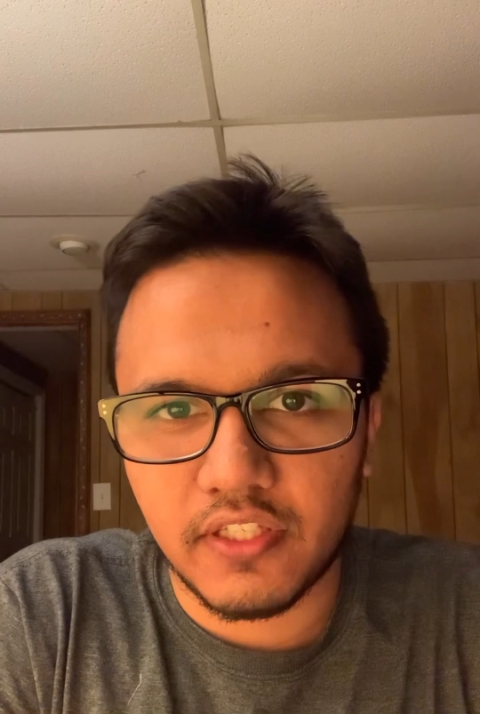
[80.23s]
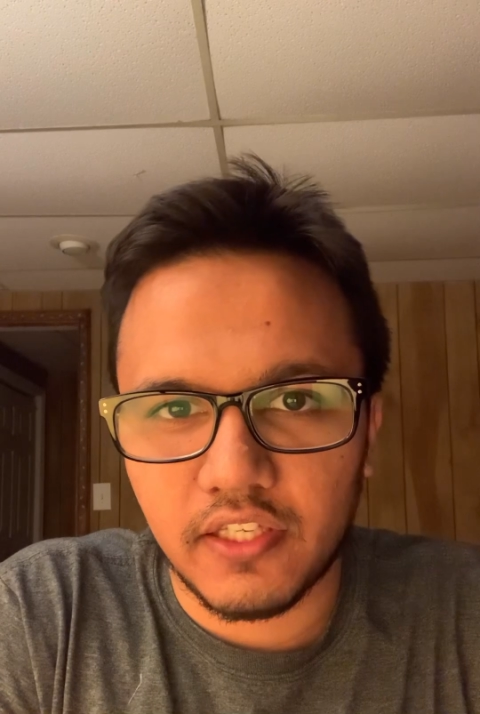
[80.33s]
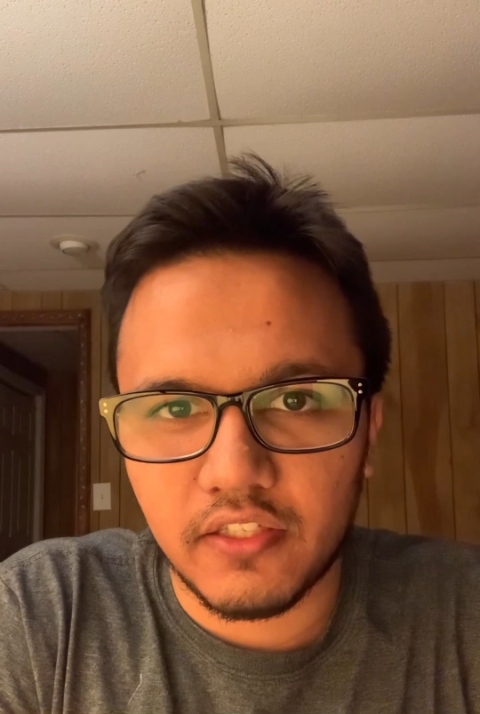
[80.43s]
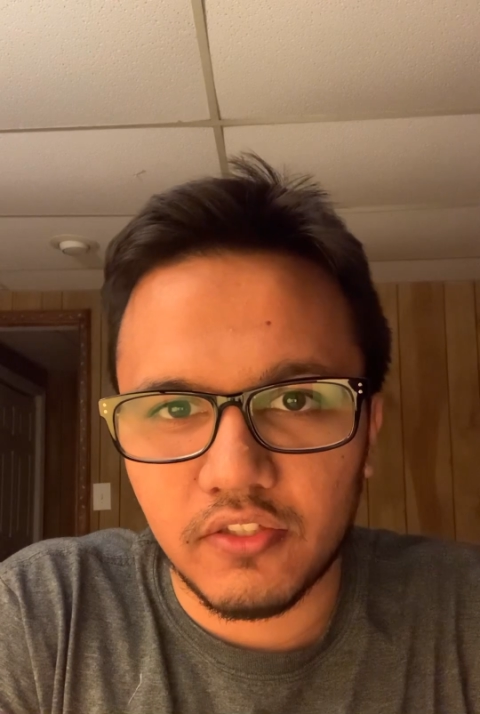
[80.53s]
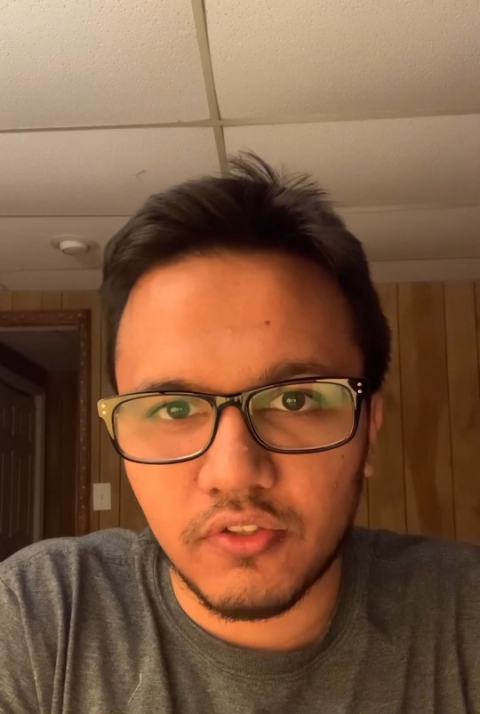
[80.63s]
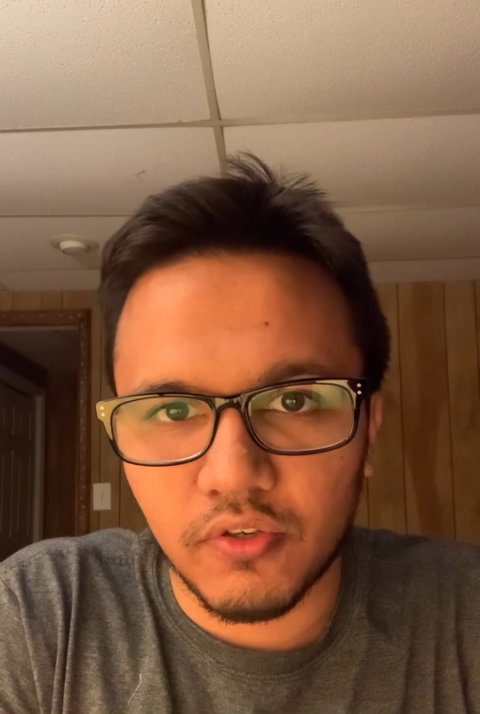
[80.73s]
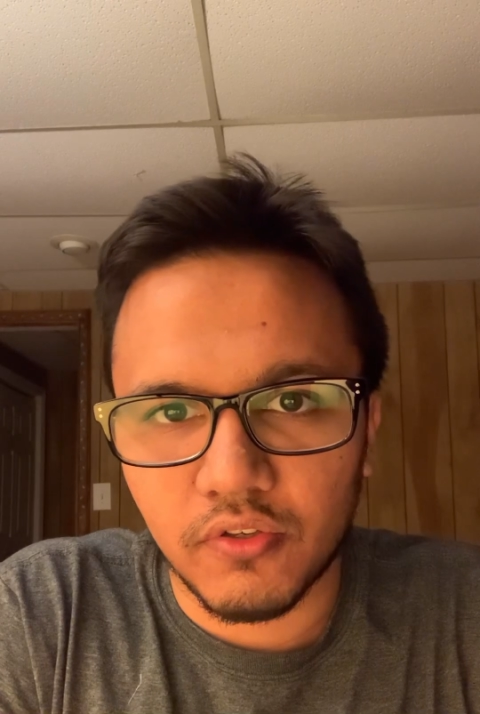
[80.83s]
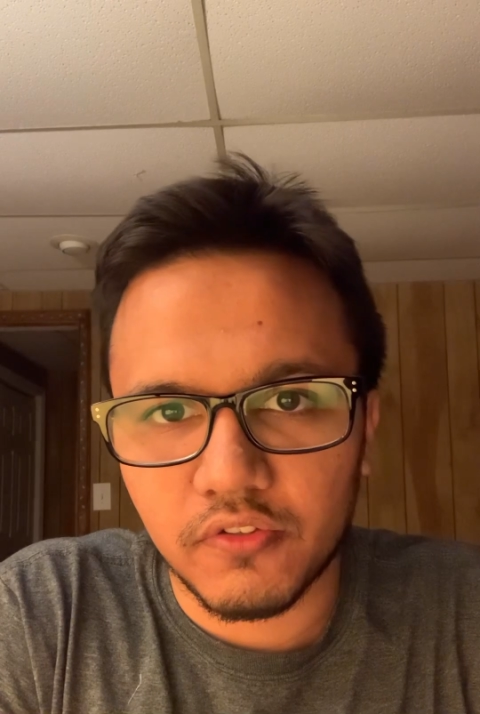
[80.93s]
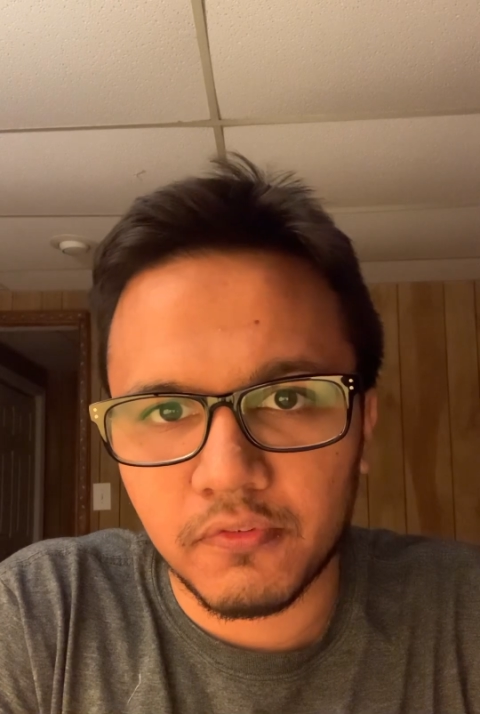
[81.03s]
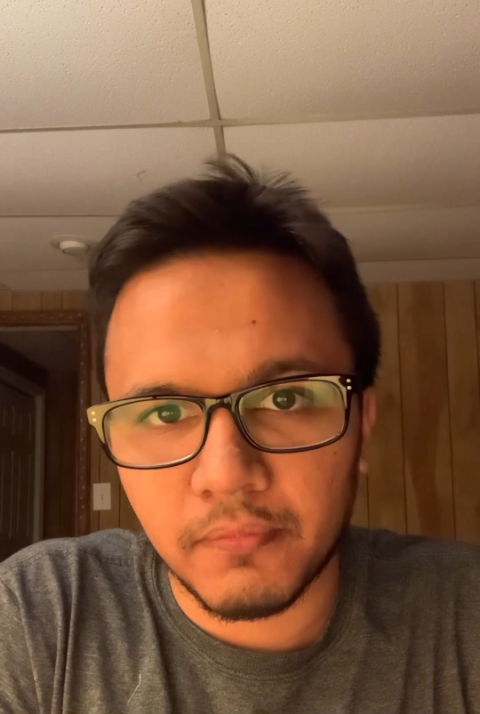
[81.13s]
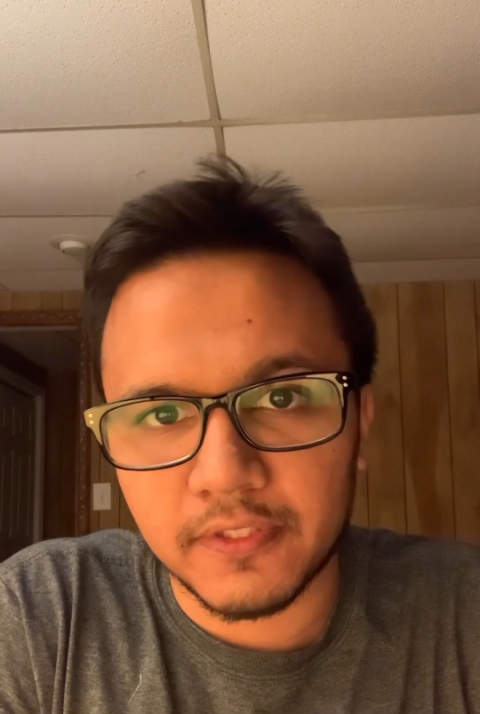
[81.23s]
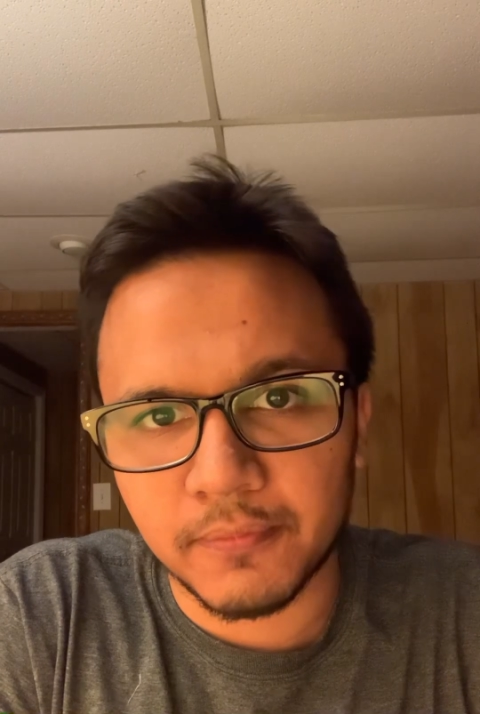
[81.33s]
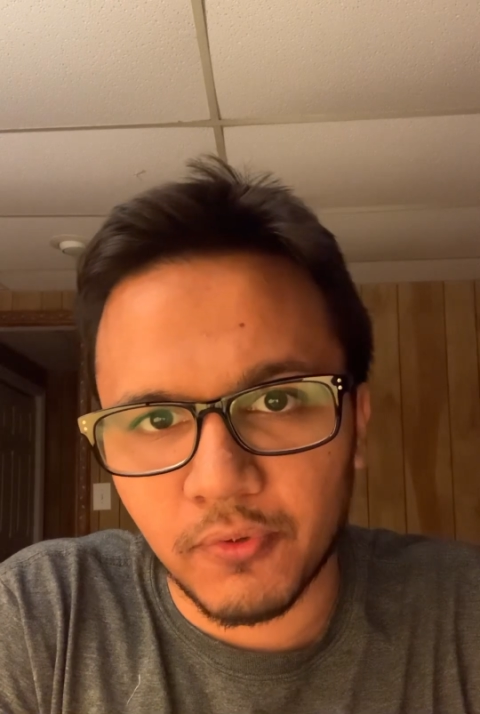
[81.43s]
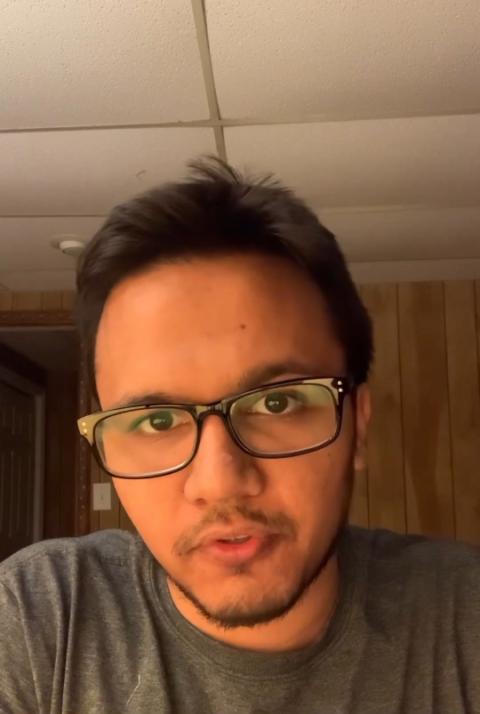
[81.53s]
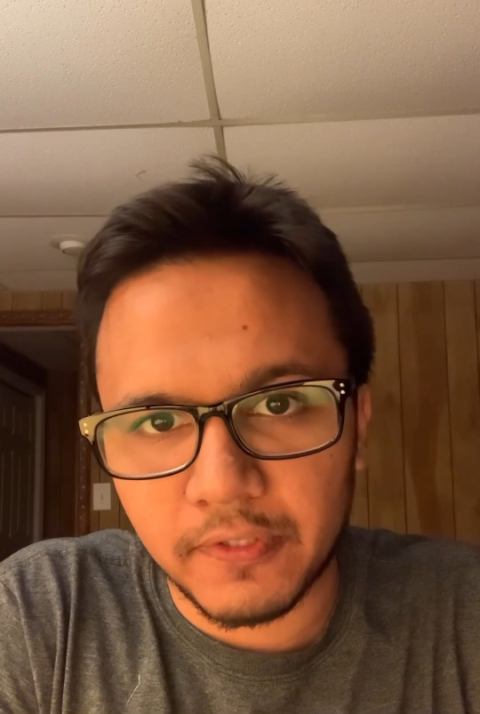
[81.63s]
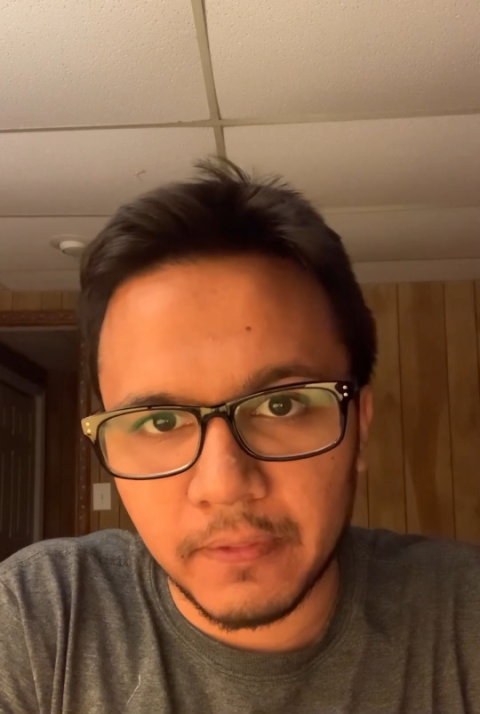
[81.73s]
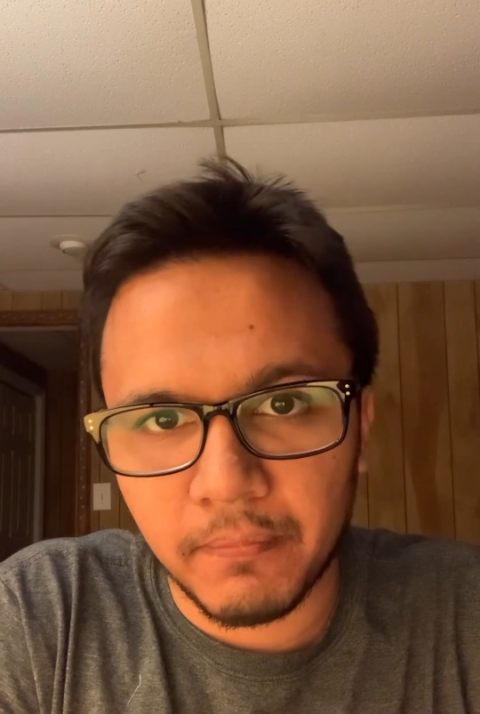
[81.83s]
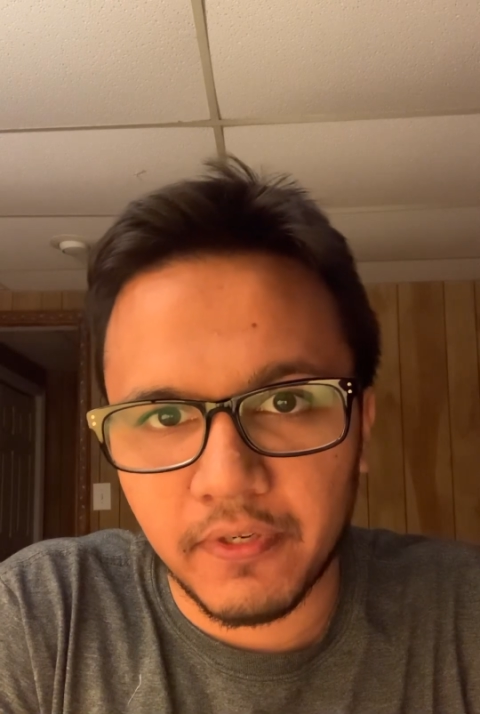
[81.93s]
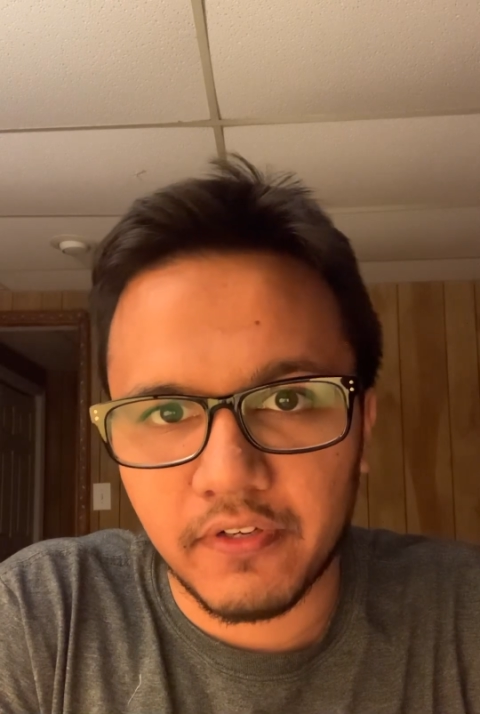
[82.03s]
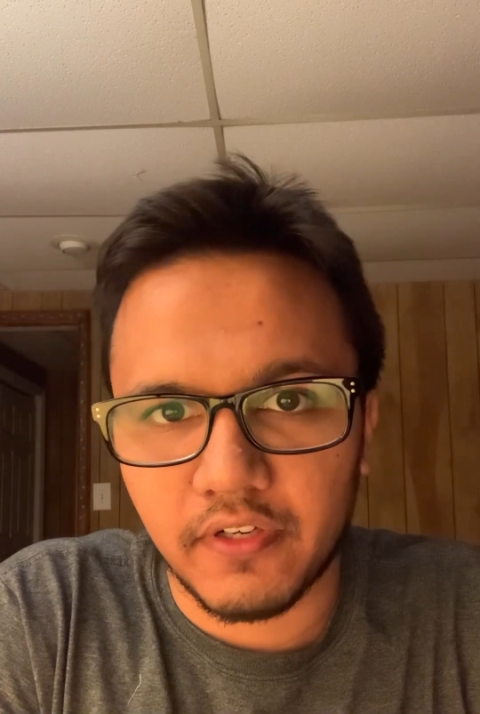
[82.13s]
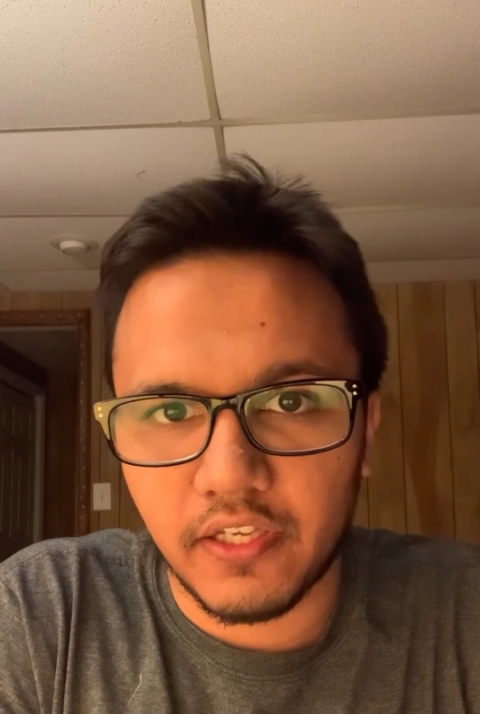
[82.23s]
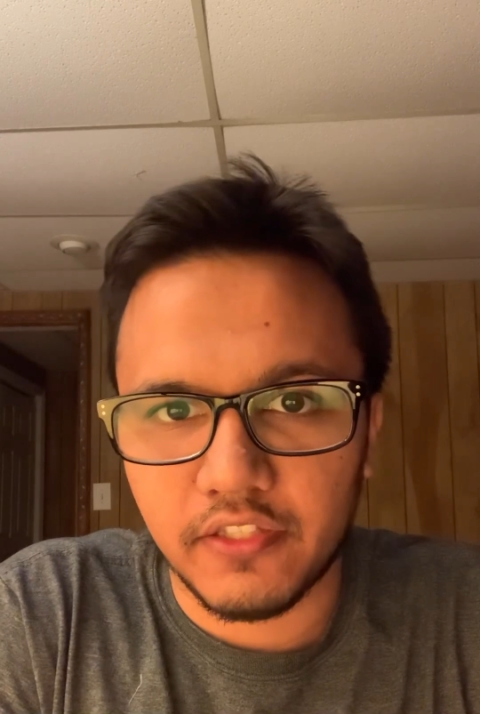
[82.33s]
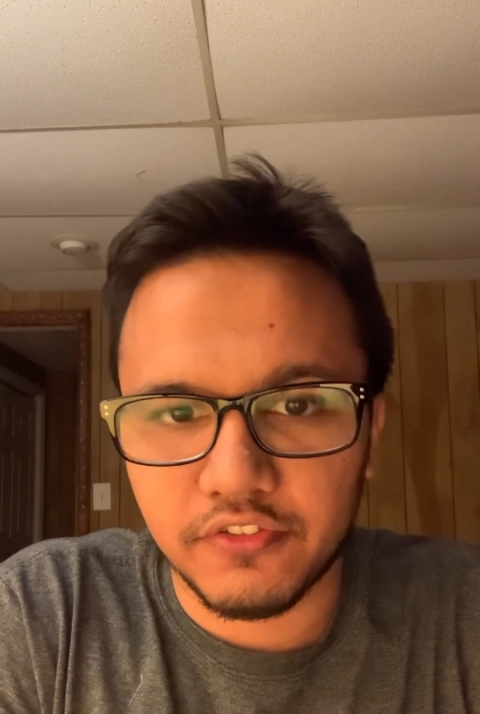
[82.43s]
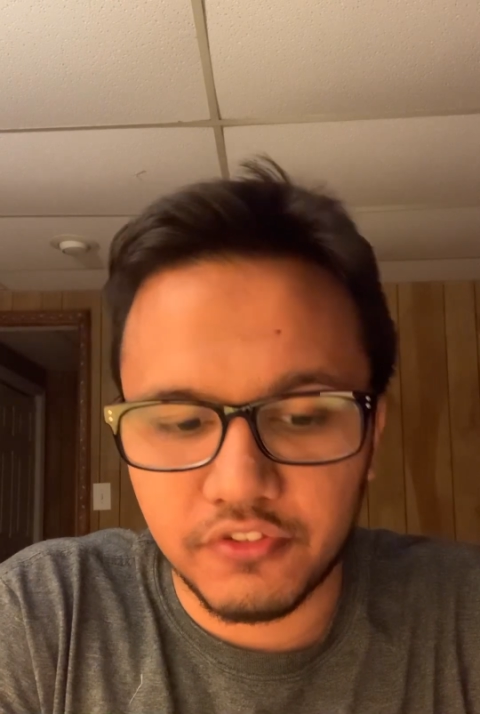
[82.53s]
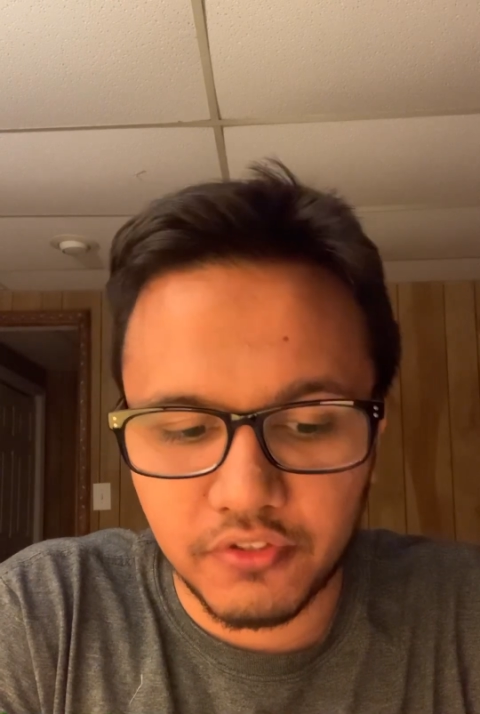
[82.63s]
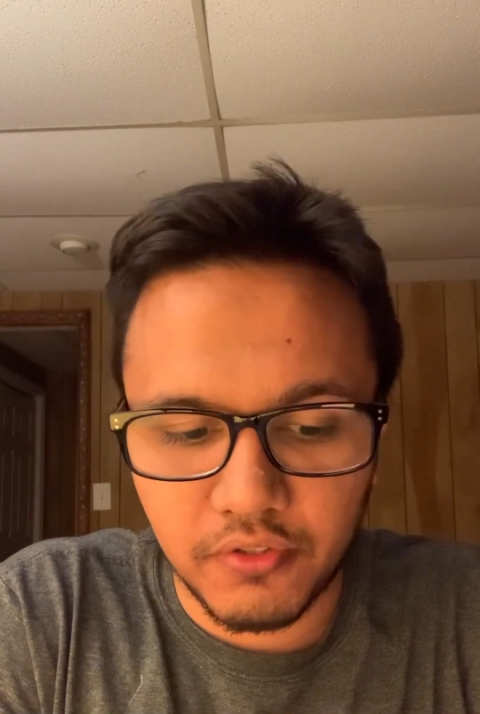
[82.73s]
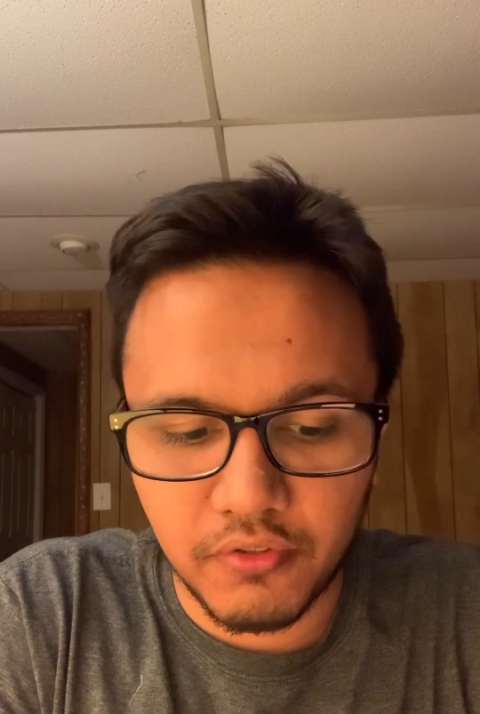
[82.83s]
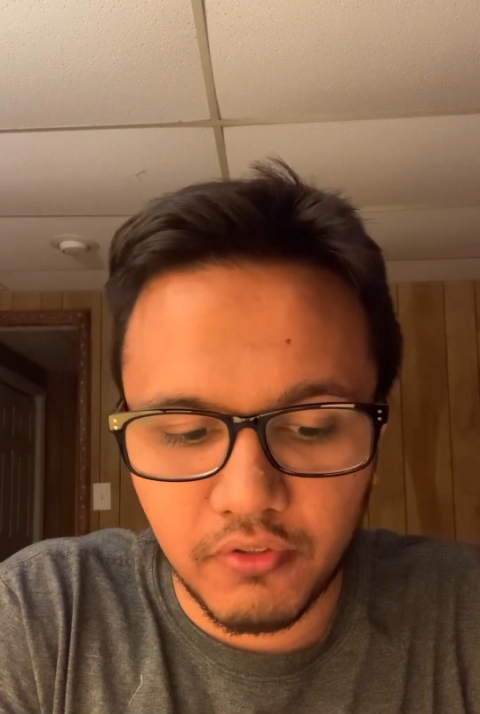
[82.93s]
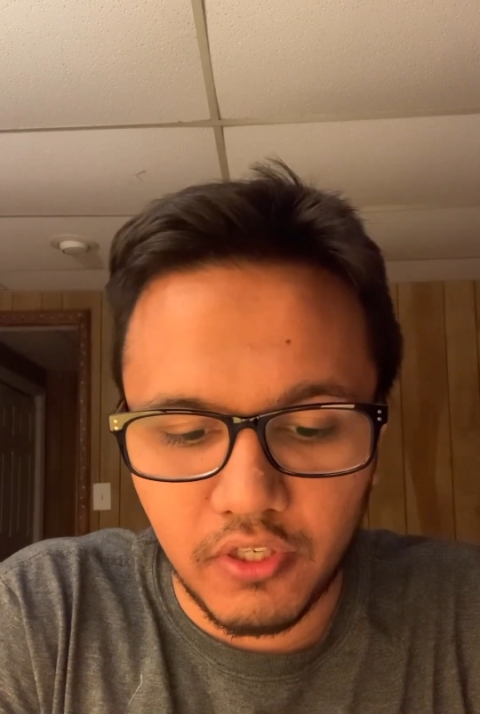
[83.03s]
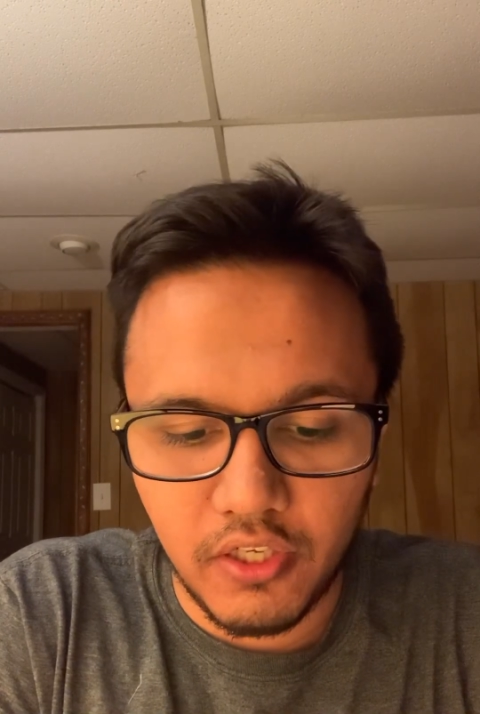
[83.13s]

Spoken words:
it goes much more deeper into